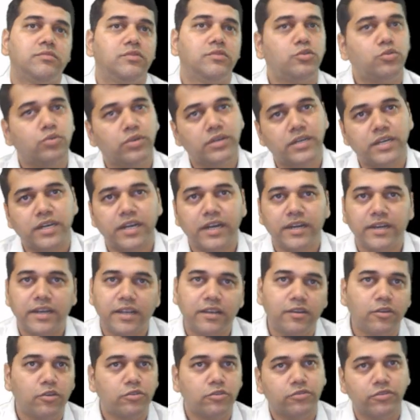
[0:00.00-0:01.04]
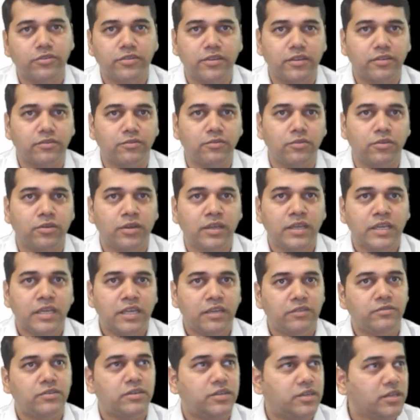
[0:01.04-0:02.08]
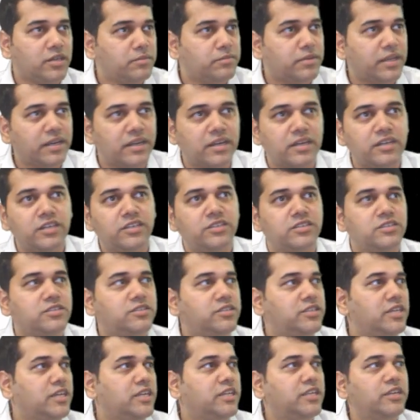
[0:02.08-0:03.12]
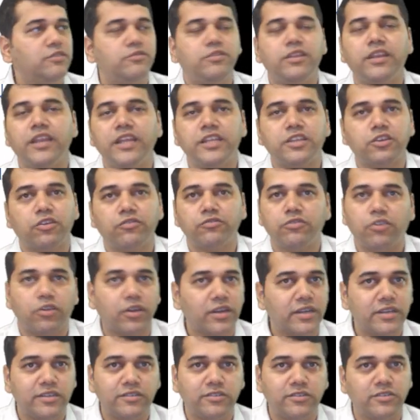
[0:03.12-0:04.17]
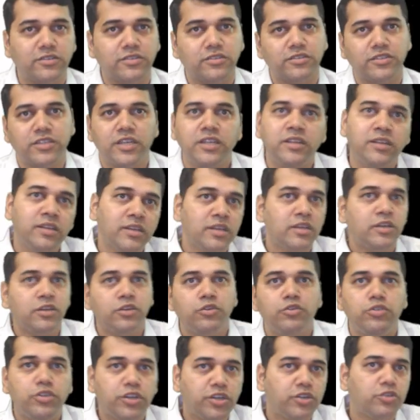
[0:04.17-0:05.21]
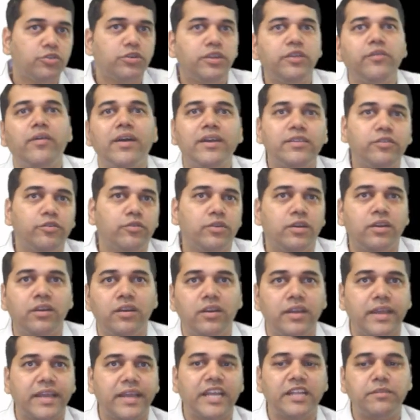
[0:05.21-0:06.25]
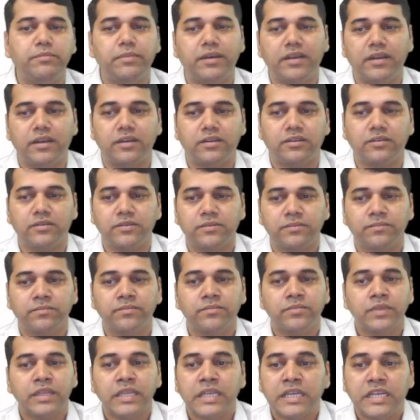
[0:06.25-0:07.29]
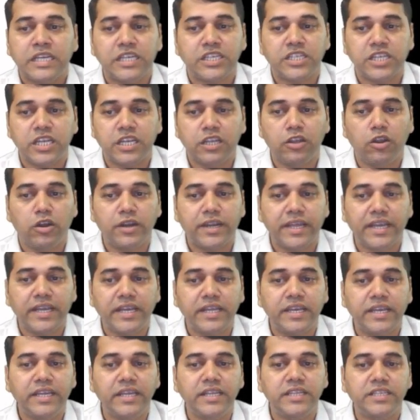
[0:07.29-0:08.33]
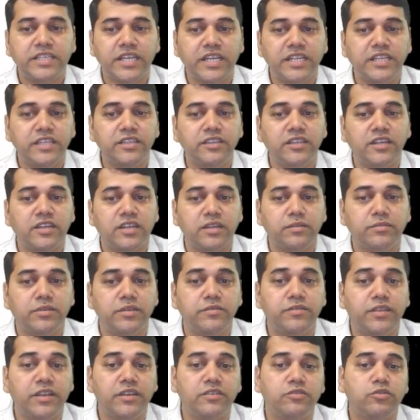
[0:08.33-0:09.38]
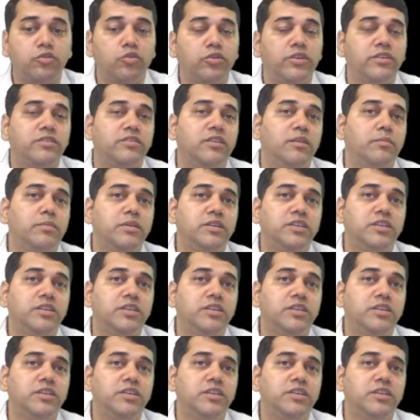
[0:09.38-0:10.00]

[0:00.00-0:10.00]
210 also says no. If the terms and conditions change, if the nature of the organization change, you need to revise your engagement letter. He shall not agree change in the terms if there is no reasonable